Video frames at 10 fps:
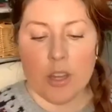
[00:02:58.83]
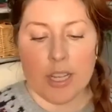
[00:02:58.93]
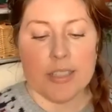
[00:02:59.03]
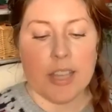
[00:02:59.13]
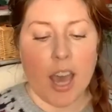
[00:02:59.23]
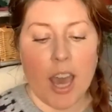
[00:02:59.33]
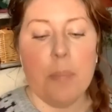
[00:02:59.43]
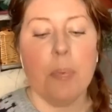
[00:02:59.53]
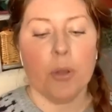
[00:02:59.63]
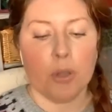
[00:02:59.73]
It's
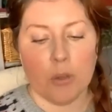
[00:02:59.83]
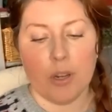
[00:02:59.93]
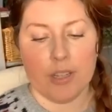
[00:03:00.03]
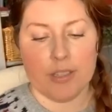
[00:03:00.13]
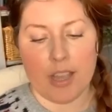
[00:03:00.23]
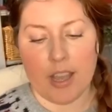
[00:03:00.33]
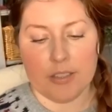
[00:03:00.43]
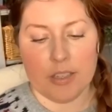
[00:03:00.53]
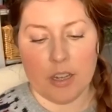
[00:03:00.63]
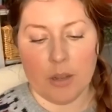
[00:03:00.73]
hypochlorous
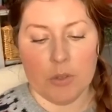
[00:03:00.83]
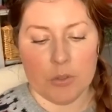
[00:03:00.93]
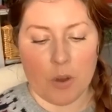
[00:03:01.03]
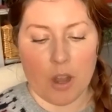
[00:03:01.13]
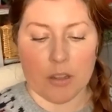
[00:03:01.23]
acid. I was wrong.